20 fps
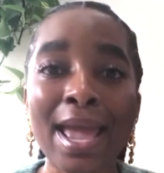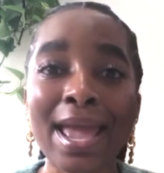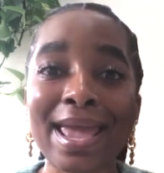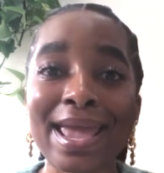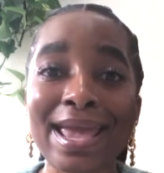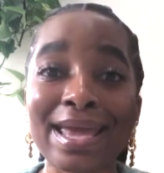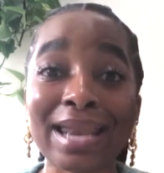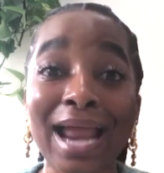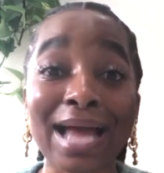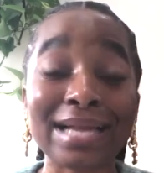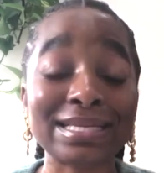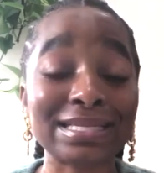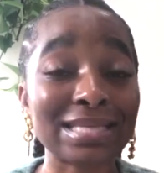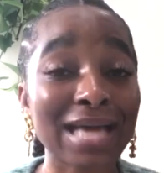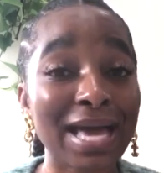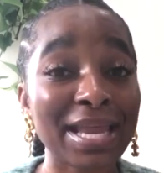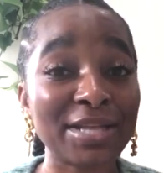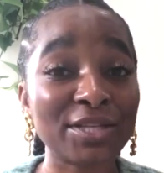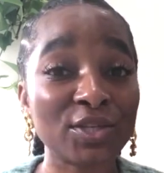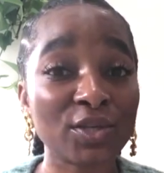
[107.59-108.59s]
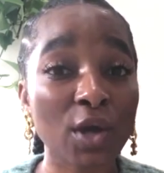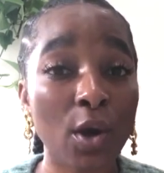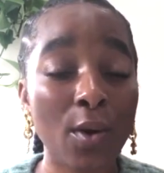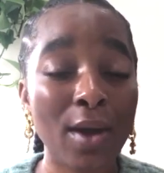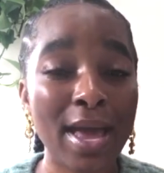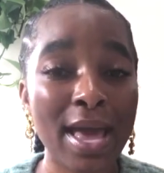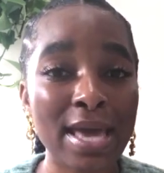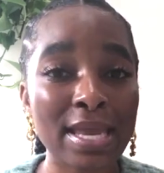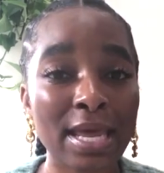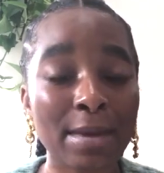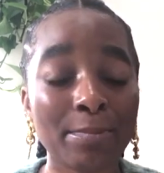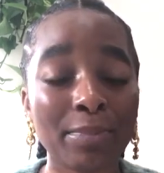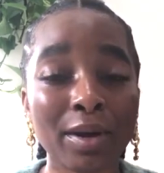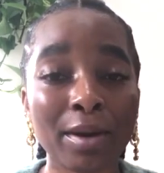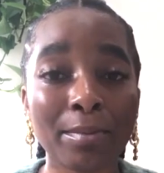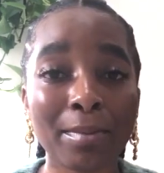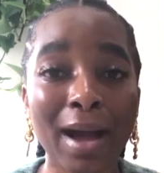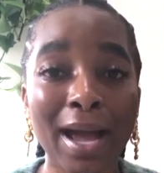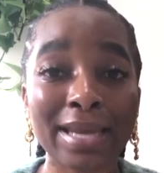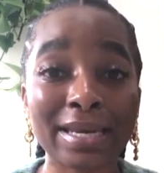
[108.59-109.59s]
and I decided to go ahead and
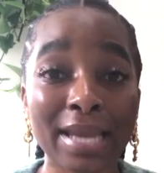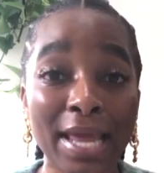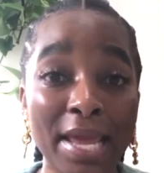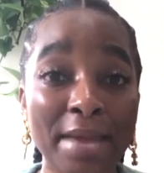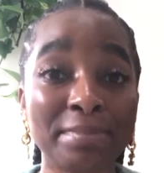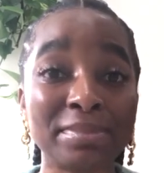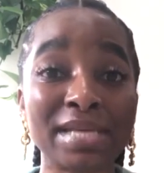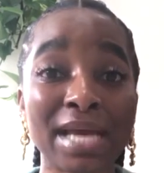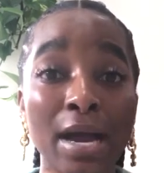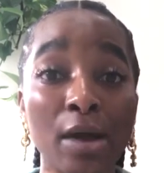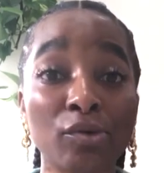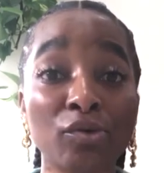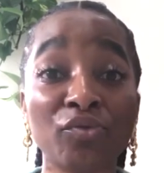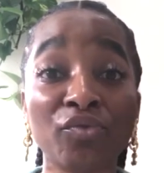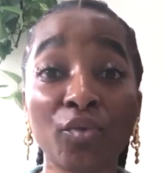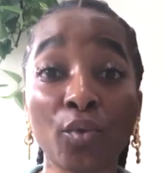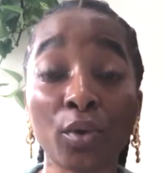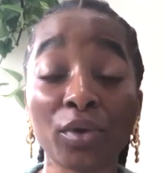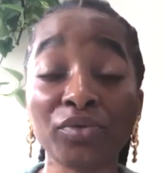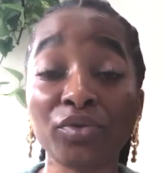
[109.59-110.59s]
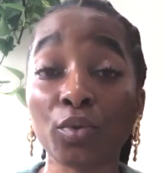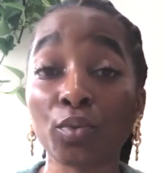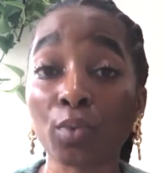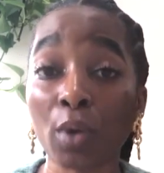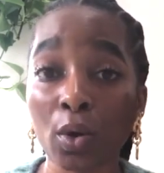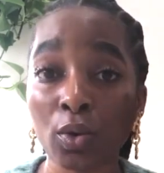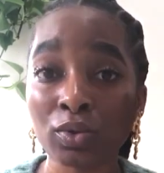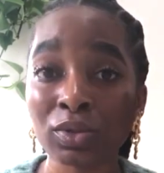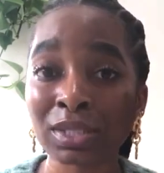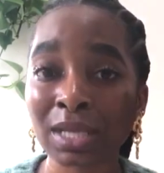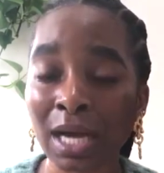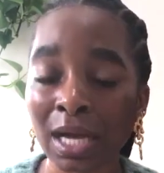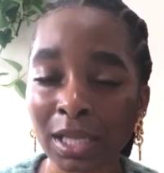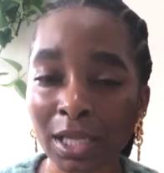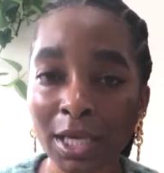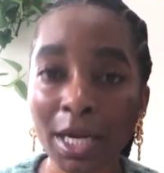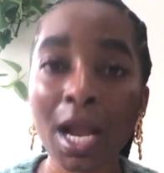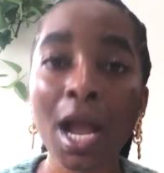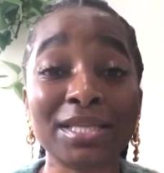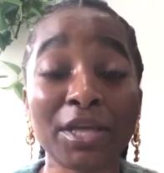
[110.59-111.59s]
put my name down for the rose color.